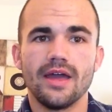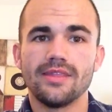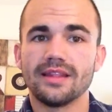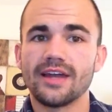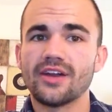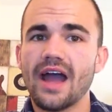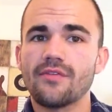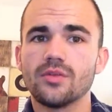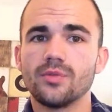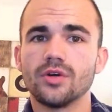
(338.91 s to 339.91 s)
In the later
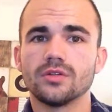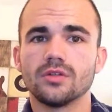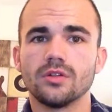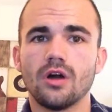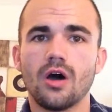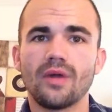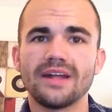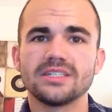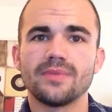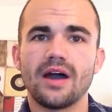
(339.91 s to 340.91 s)
half of the book, Law
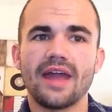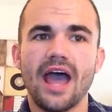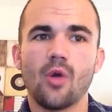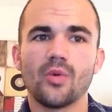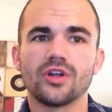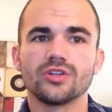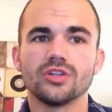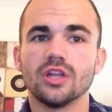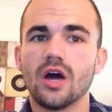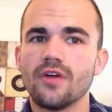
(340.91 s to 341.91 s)
writes about how we are
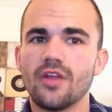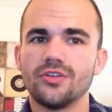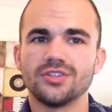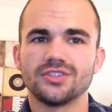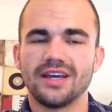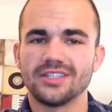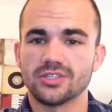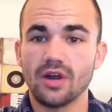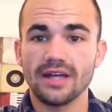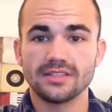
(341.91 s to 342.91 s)
to love others as
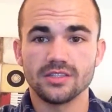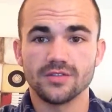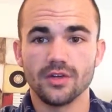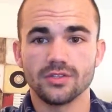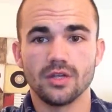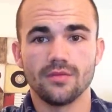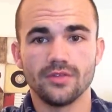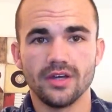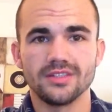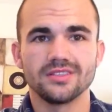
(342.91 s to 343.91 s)
Christ has first
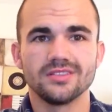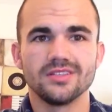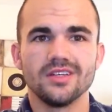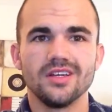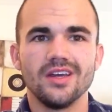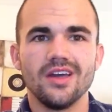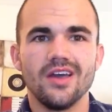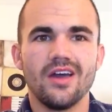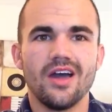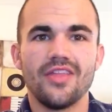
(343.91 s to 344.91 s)
loved us,
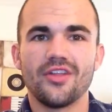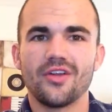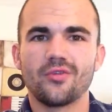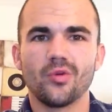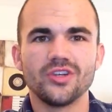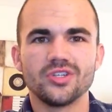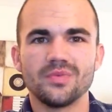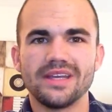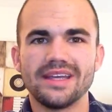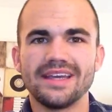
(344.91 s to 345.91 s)
and therefore we should
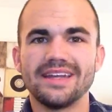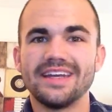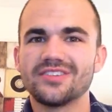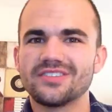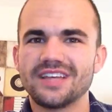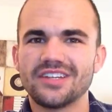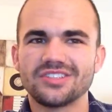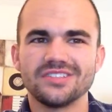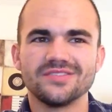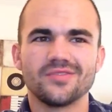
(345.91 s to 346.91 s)
be in
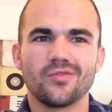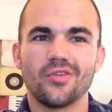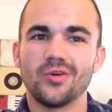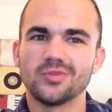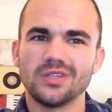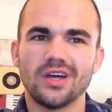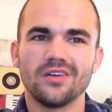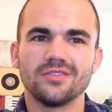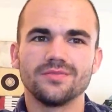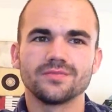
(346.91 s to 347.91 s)
intercession for those we
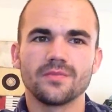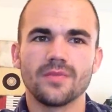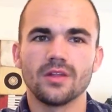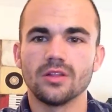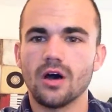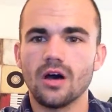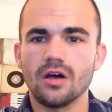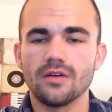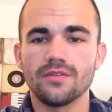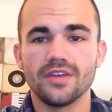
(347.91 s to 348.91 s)
love.
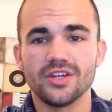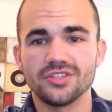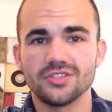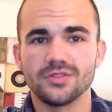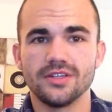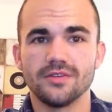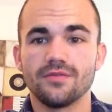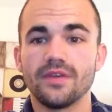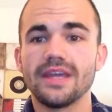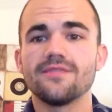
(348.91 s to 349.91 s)
Law finishes
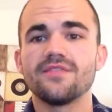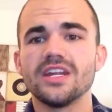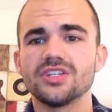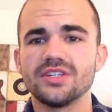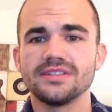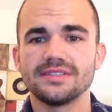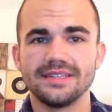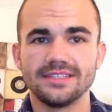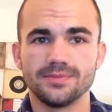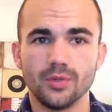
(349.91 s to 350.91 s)
he finishes
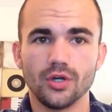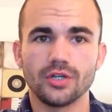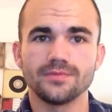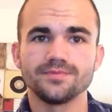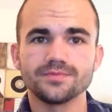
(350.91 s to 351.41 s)
his book